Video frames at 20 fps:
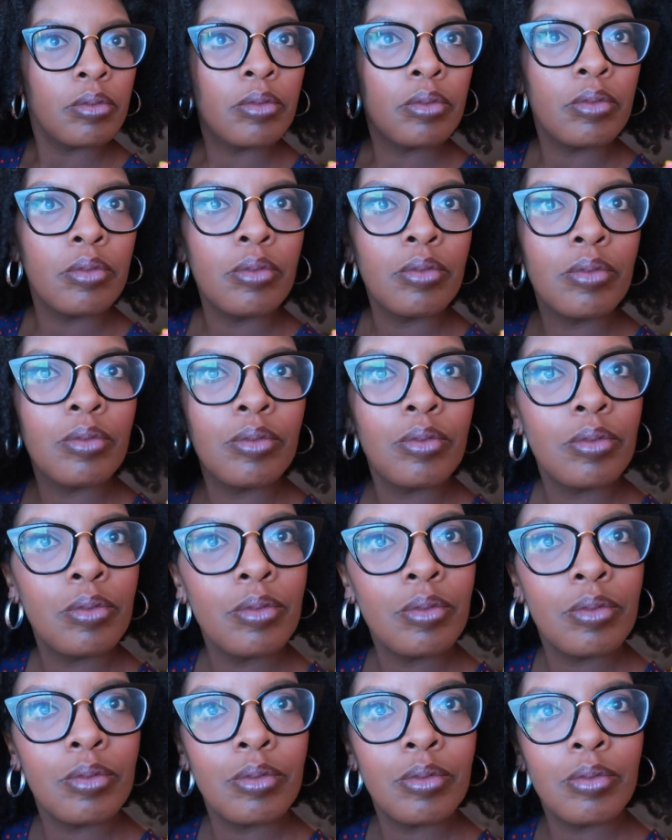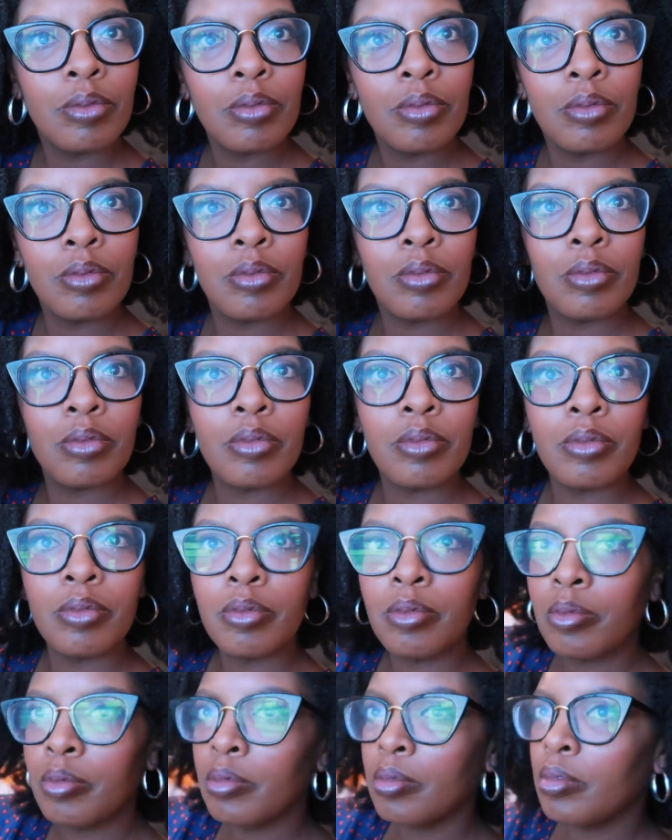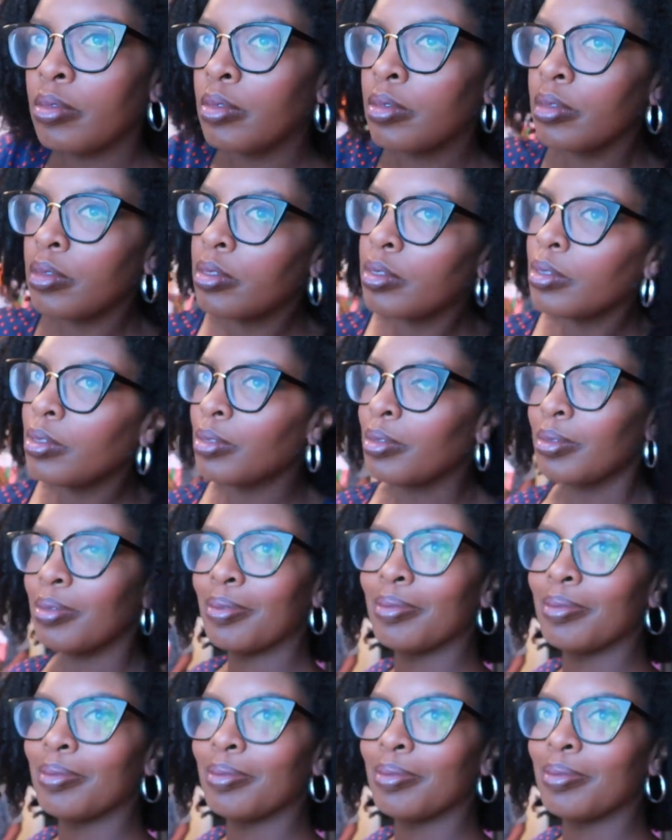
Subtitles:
(no one is talking)